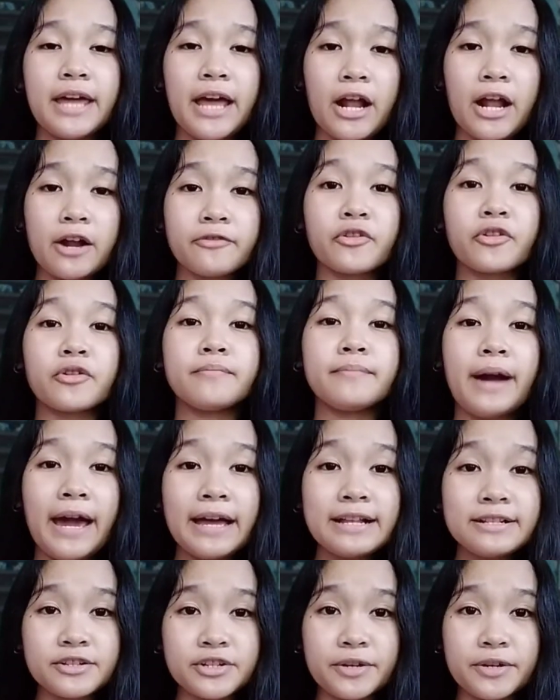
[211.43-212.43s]
care for a
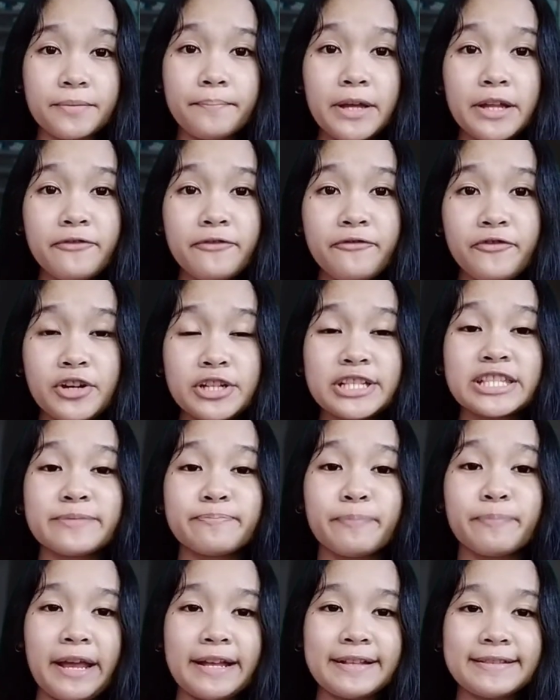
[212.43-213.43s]
milder mid-foot
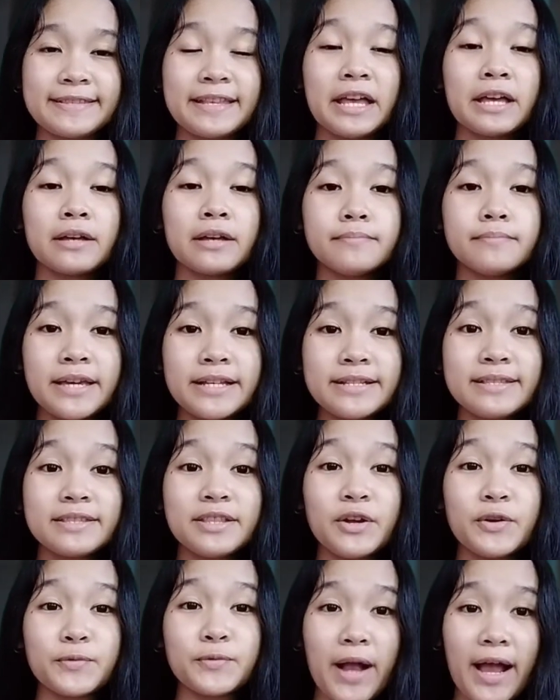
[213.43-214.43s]
sprain meets
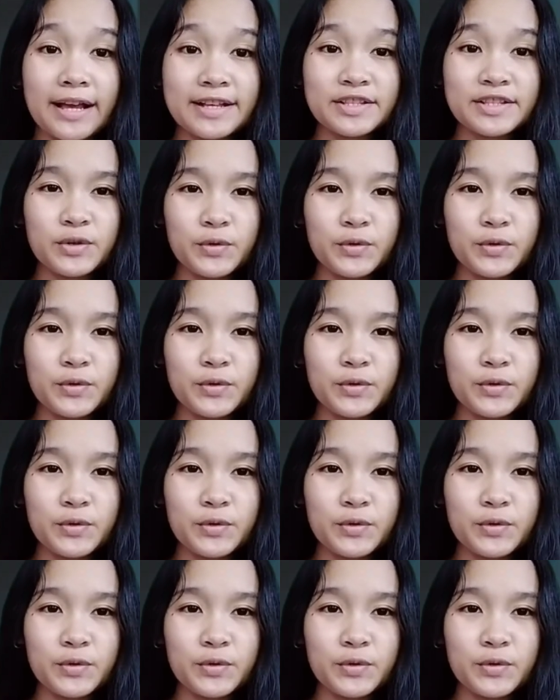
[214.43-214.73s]
the RICE